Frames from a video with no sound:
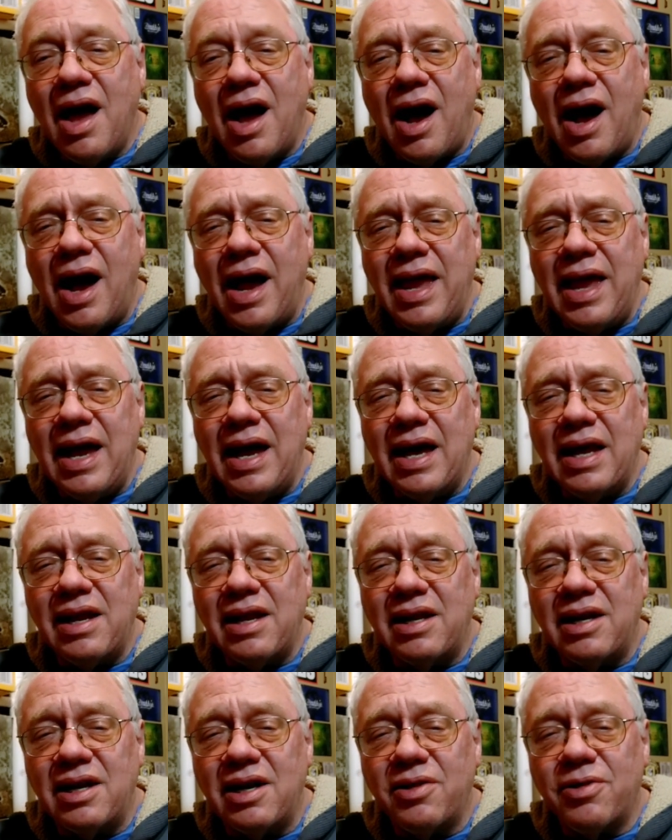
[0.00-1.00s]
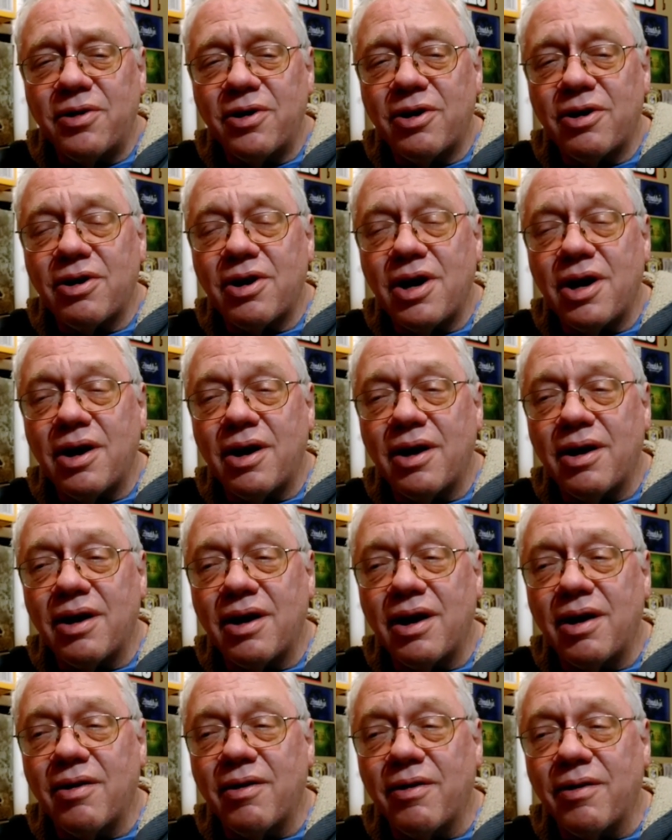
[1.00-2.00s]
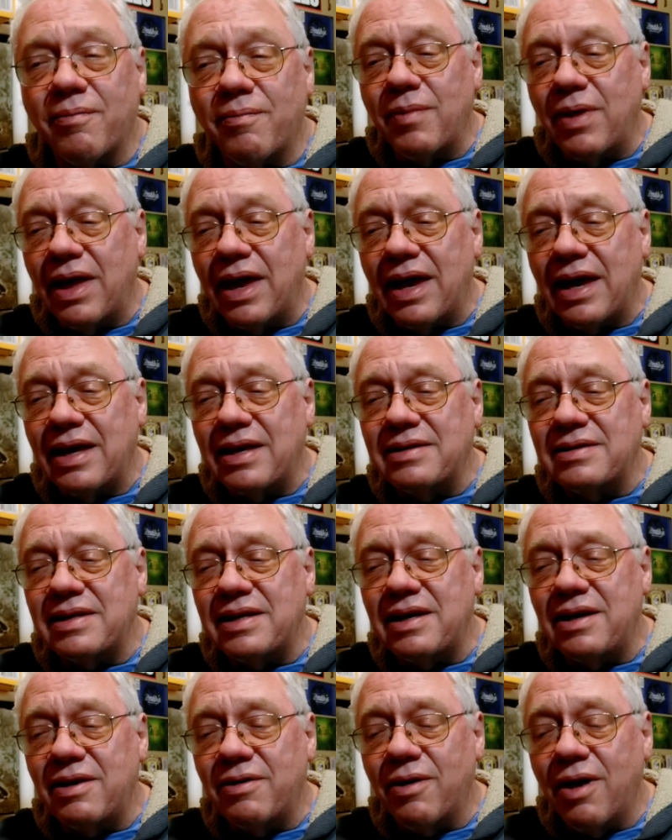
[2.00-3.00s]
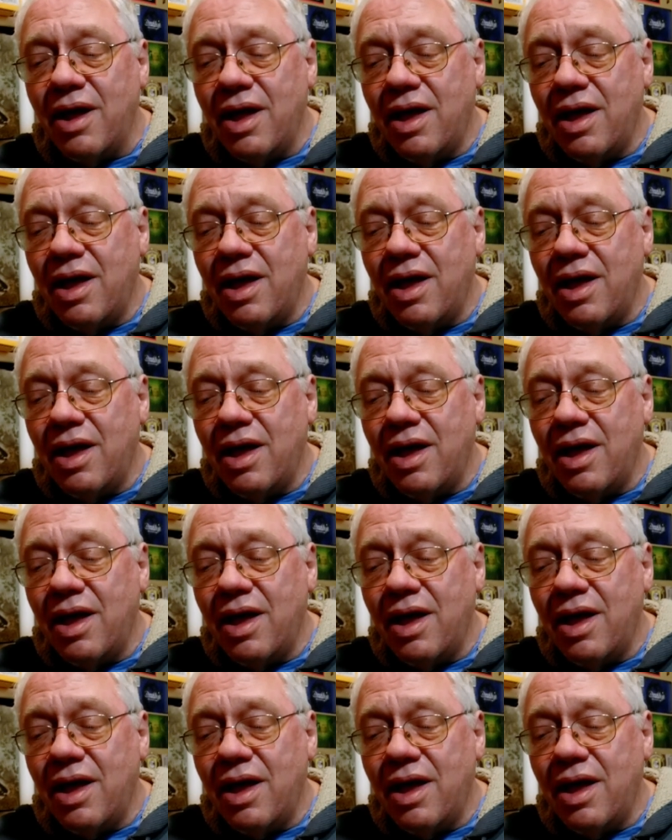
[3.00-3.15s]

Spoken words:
I had another hazy